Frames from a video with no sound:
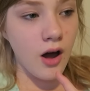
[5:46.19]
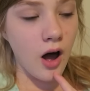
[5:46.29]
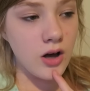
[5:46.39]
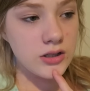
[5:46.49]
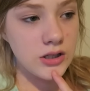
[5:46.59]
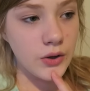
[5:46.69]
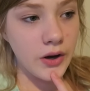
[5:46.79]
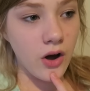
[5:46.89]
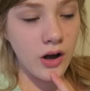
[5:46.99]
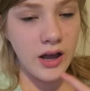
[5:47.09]
Also,
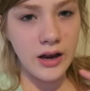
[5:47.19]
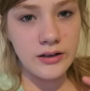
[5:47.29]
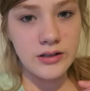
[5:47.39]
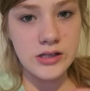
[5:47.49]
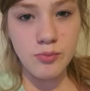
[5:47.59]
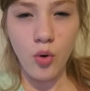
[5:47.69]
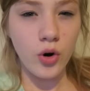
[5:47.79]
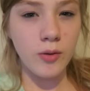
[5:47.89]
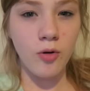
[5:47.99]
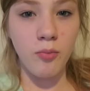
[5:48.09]
I got Cayden this
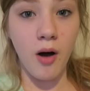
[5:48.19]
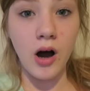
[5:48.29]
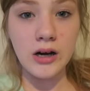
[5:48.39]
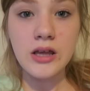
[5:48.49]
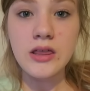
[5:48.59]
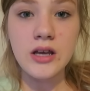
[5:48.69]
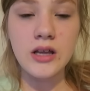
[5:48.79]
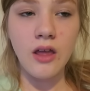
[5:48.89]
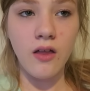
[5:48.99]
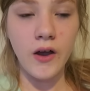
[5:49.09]
portable potty
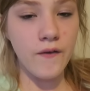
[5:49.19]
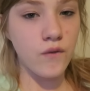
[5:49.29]
thing that like